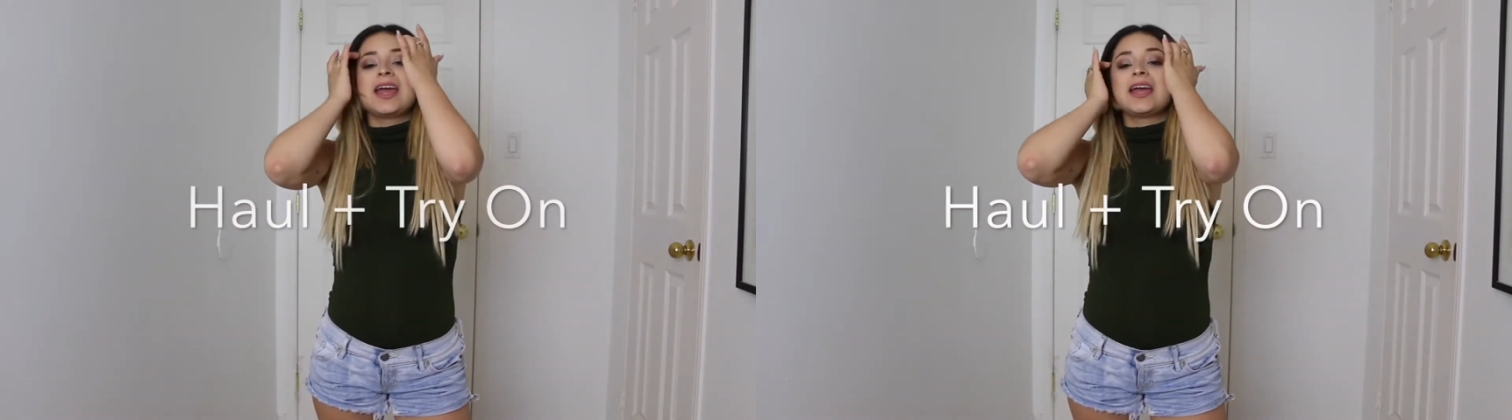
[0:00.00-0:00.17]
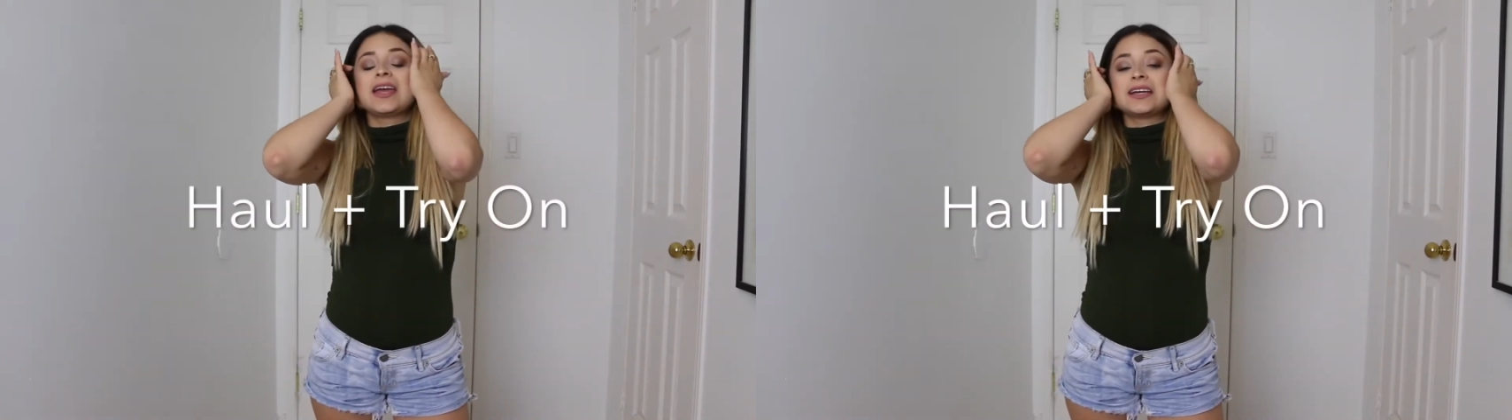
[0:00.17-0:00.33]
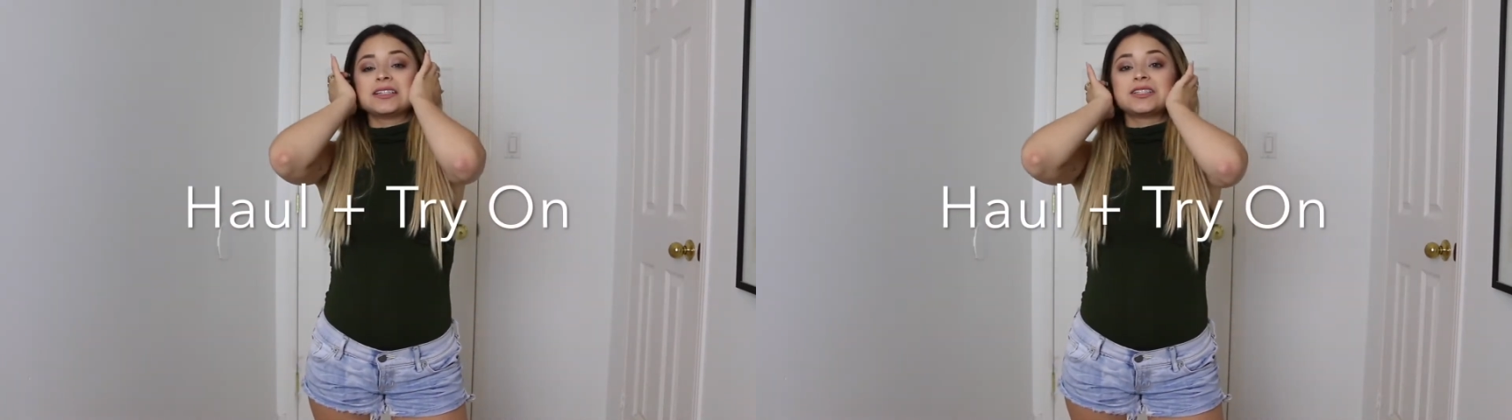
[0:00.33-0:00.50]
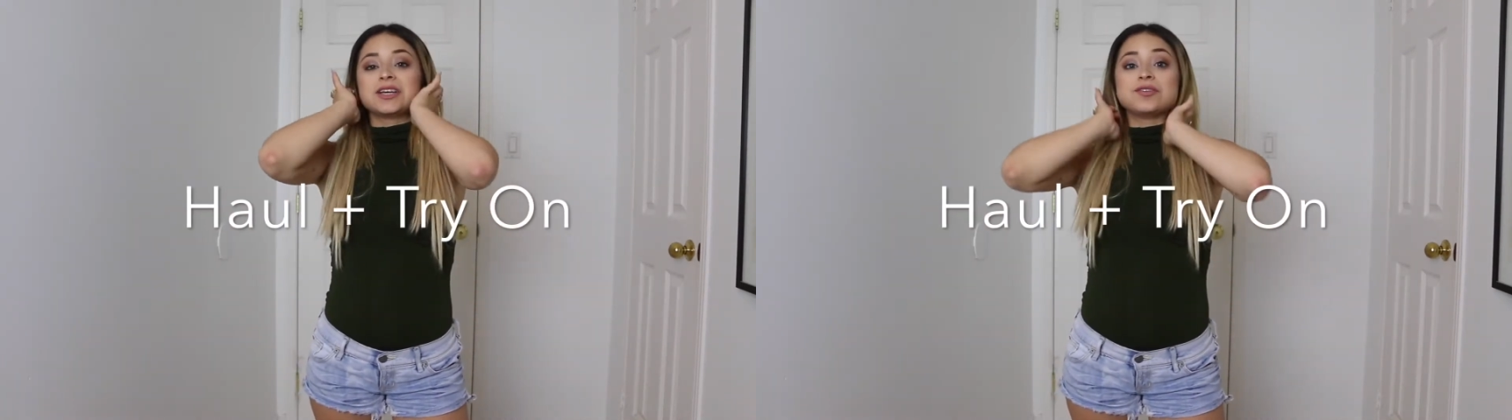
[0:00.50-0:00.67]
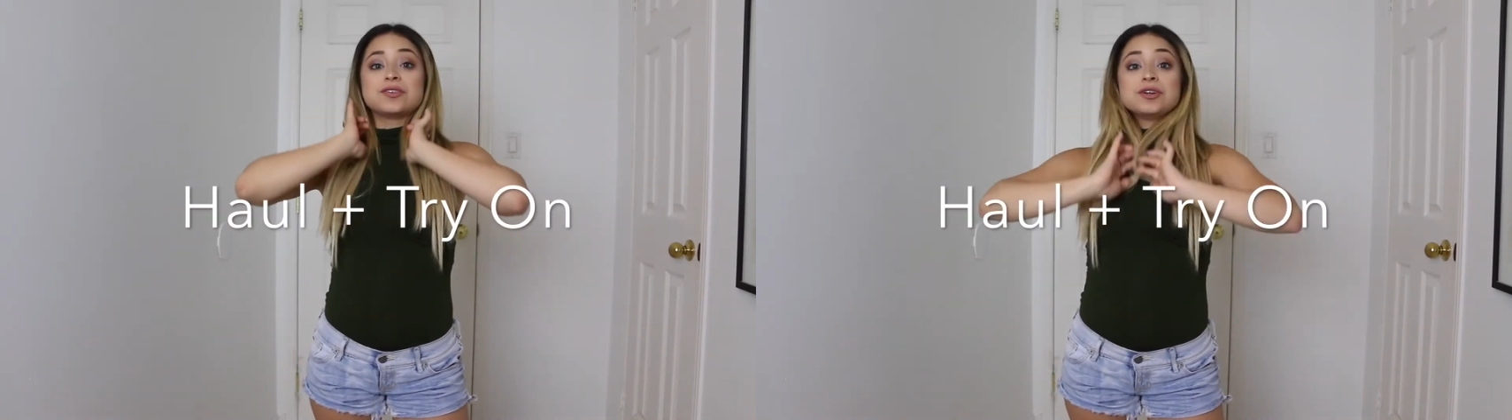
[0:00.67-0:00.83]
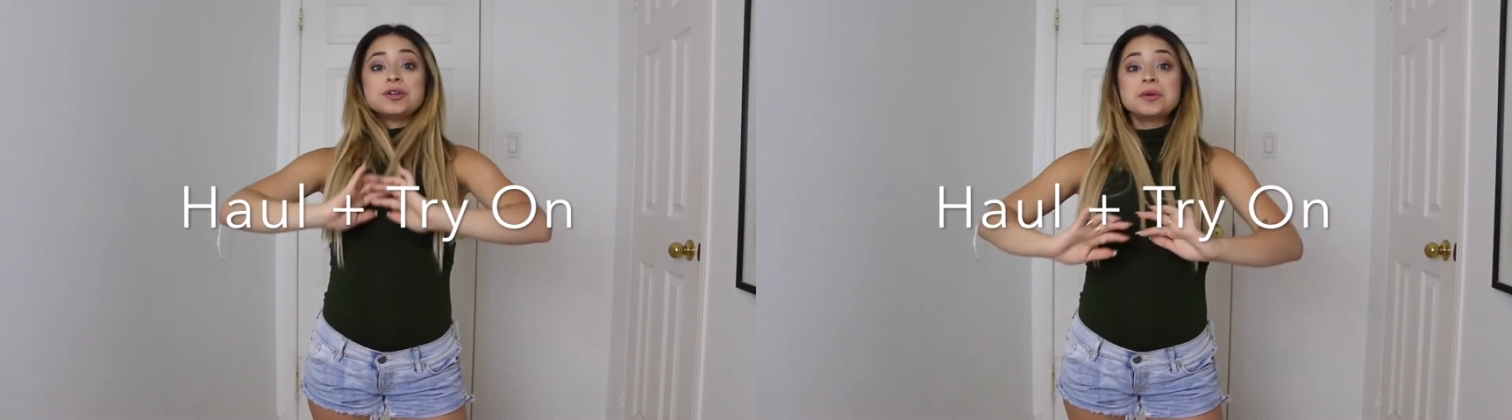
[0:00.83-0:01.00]
and
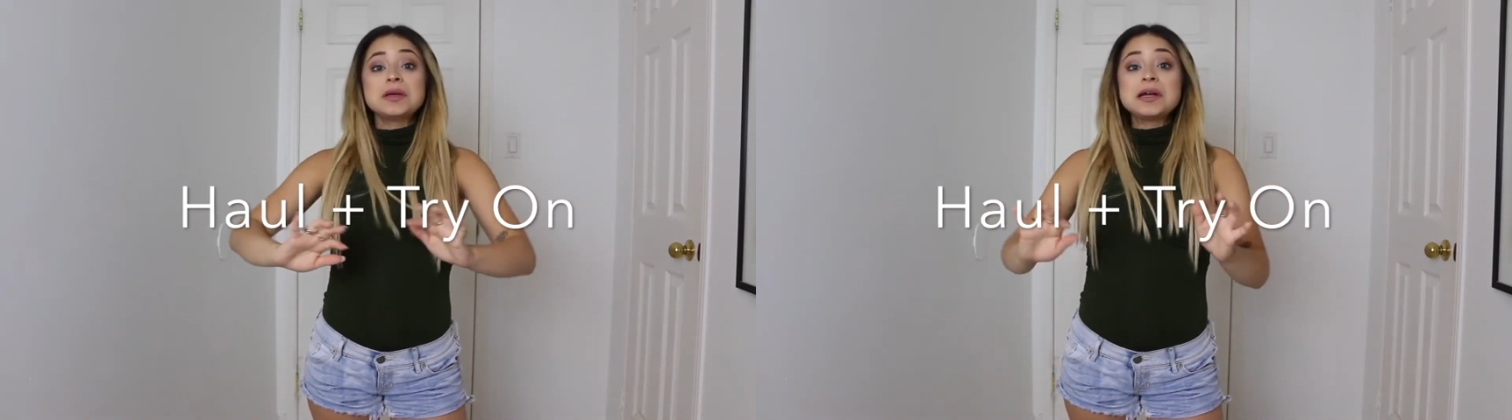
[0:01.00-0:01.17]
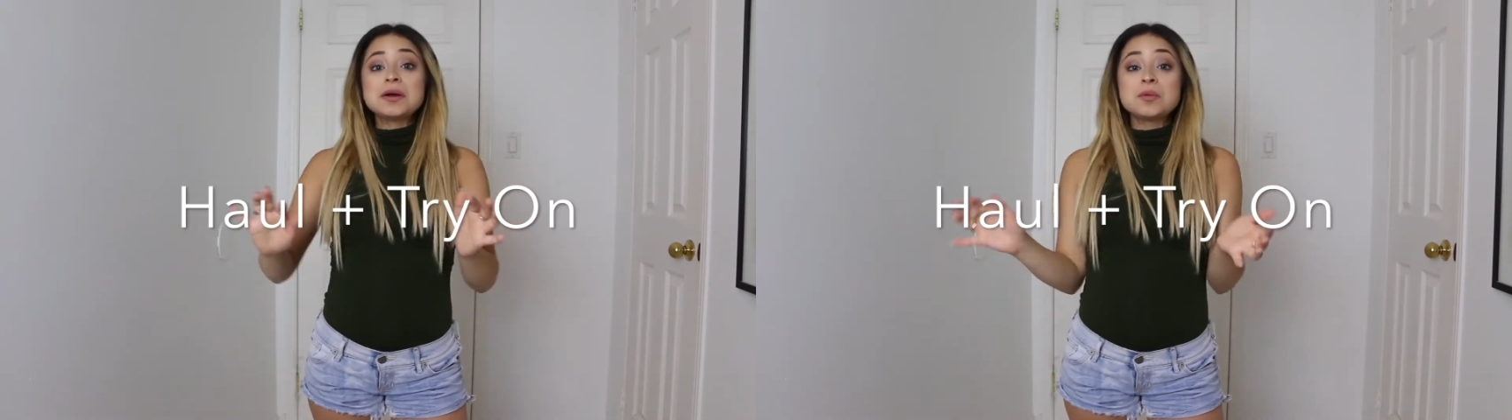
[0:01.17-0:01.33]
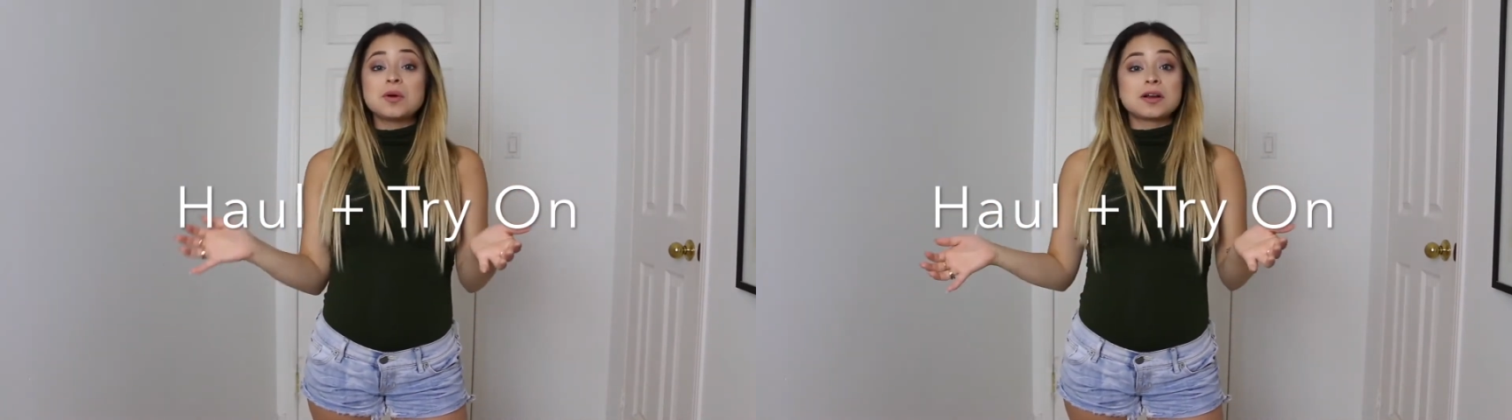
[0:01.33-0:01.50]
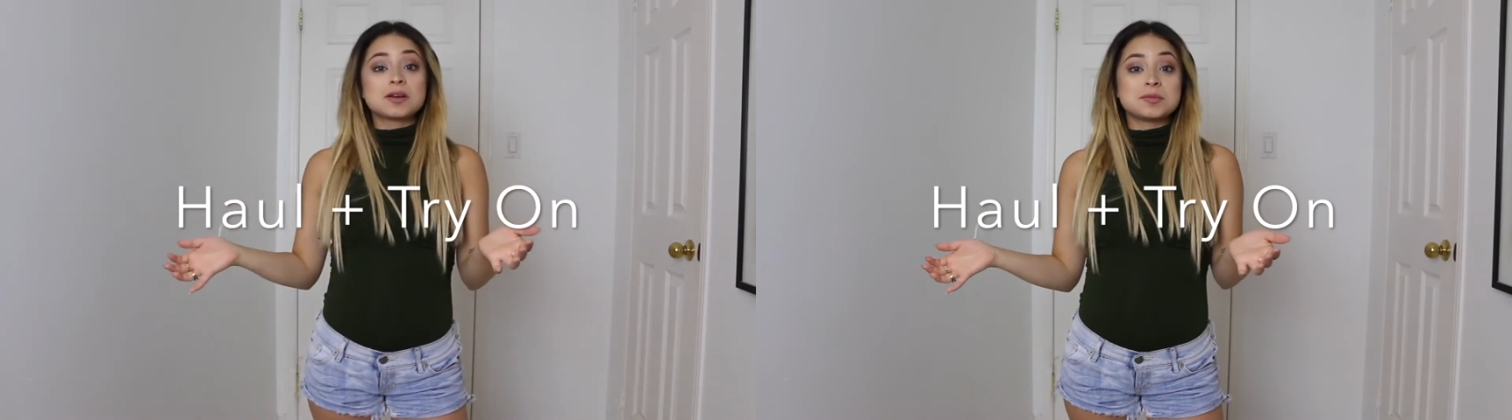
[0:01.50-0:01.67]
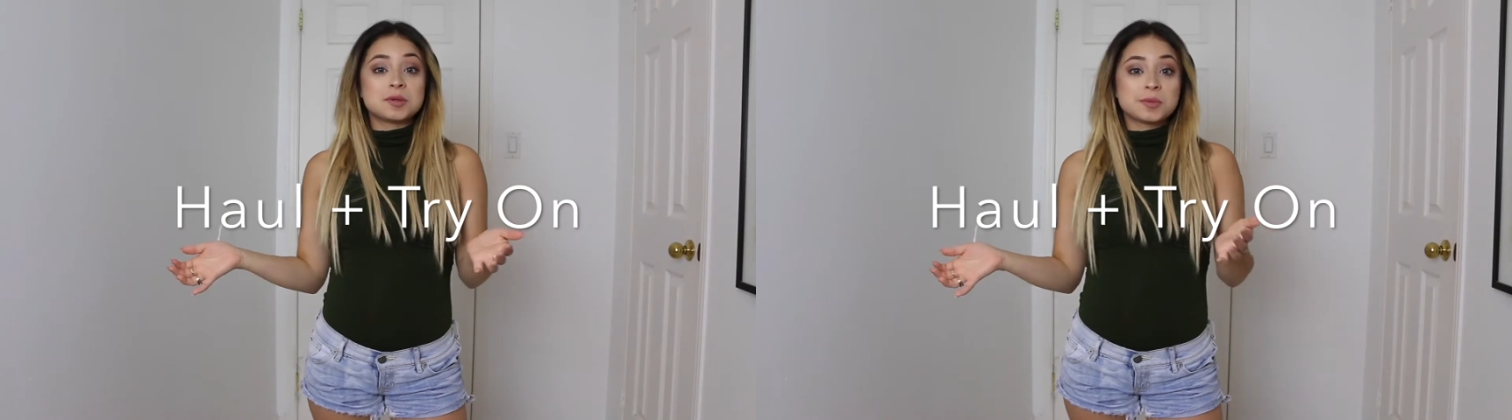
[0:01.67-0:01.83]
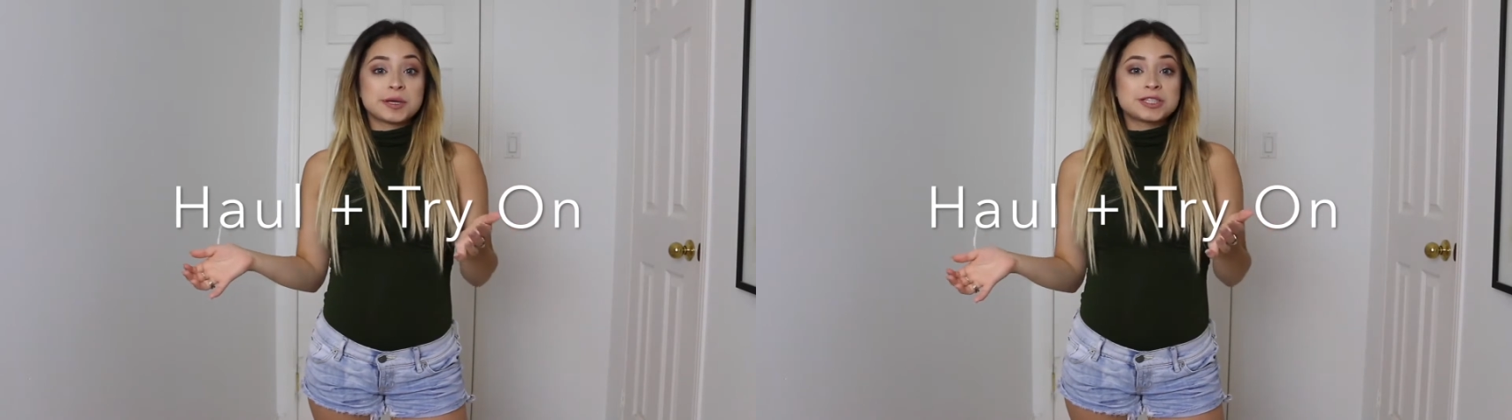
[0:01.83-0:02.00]
if you're new here, welcome
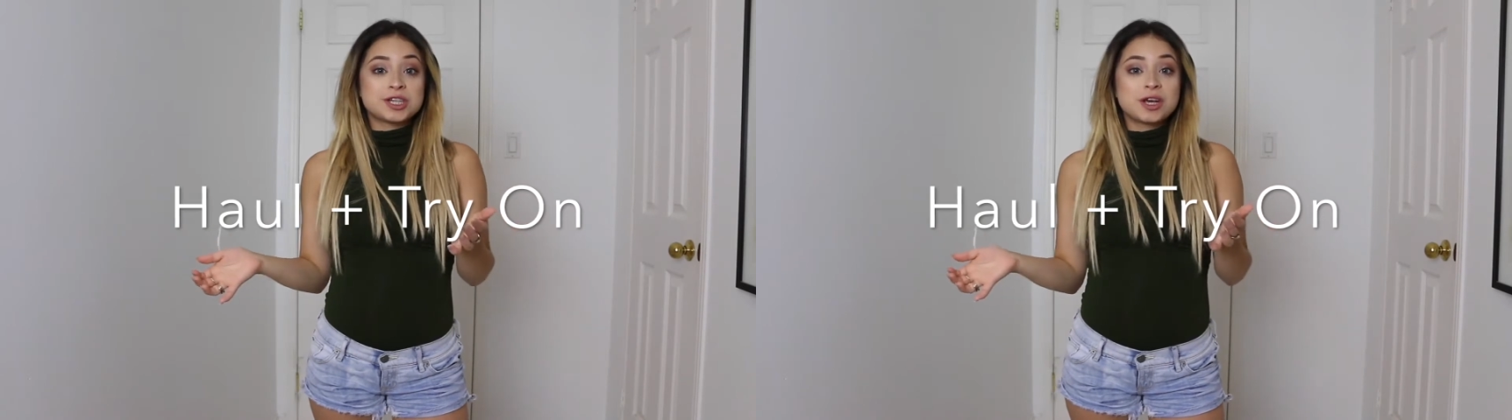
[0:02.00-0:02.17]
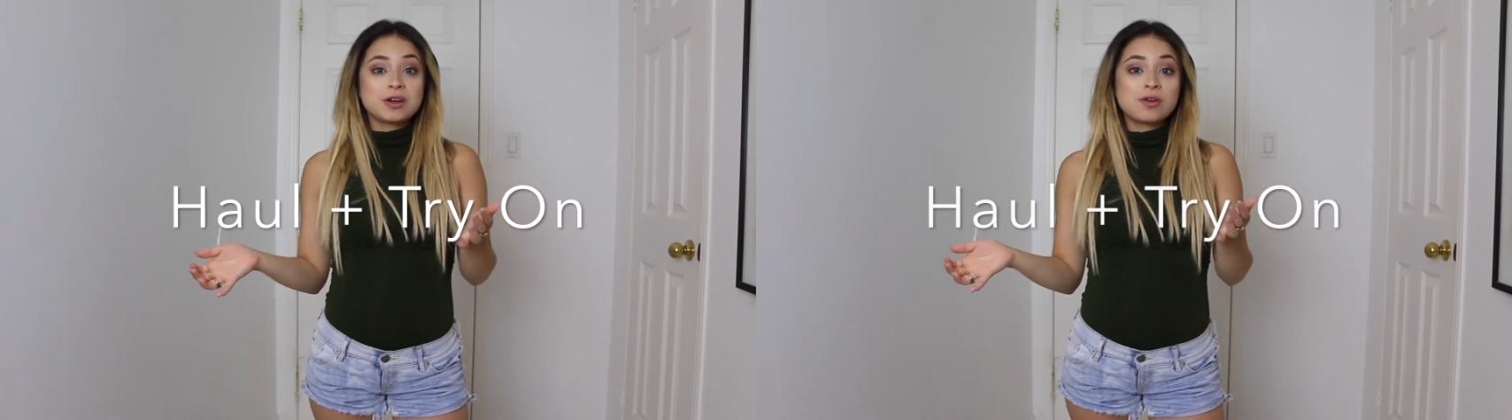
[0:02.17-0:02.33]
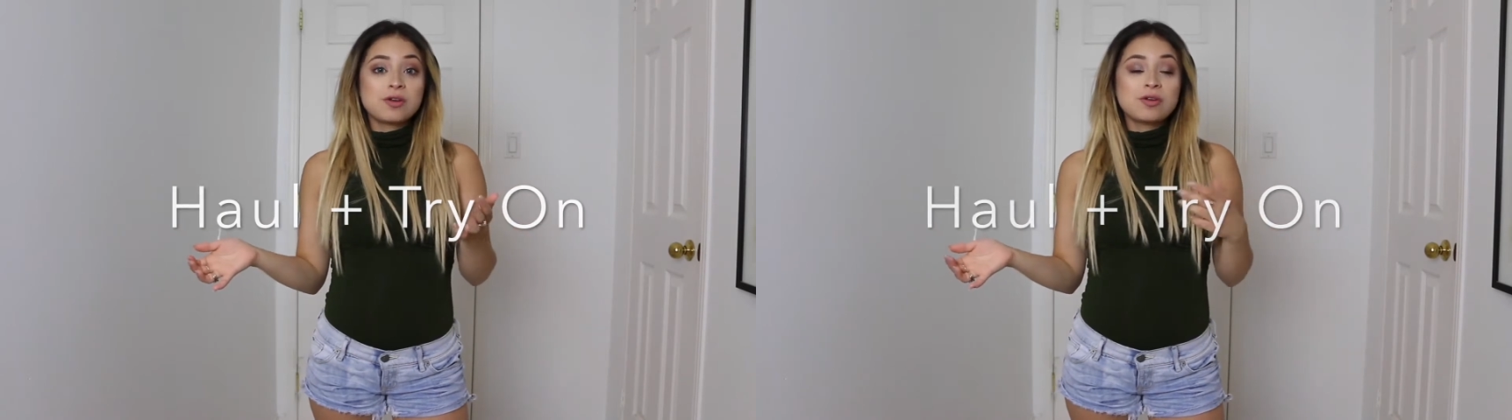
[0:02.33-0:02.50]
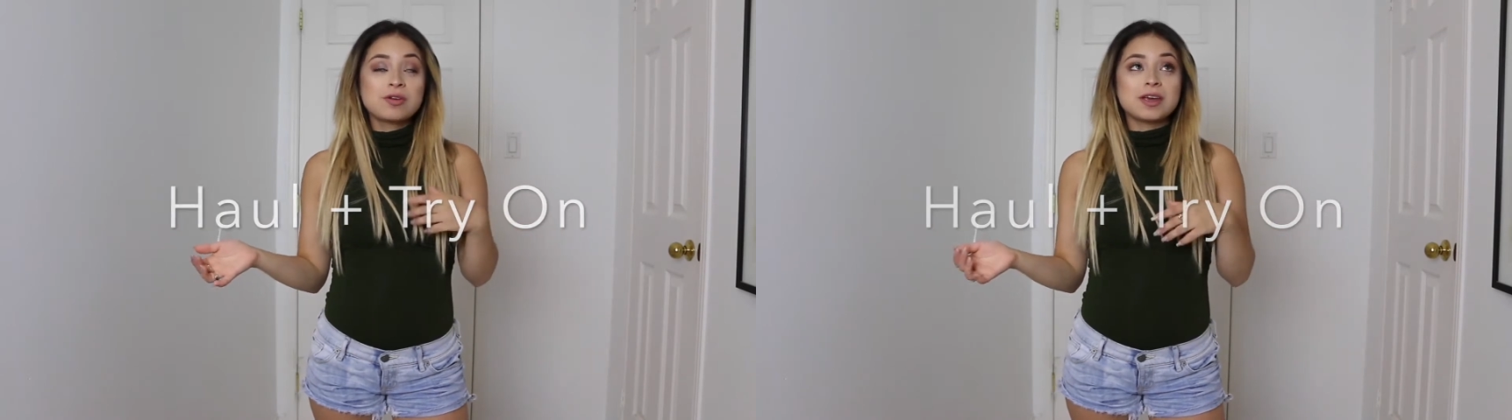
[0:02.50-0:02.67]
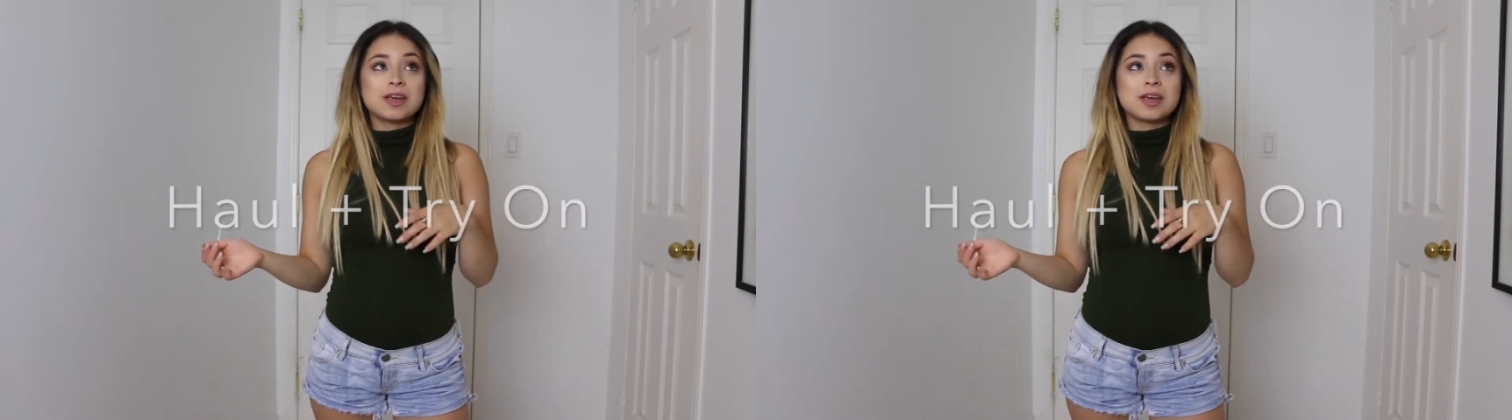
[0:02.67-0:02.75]
to my channel.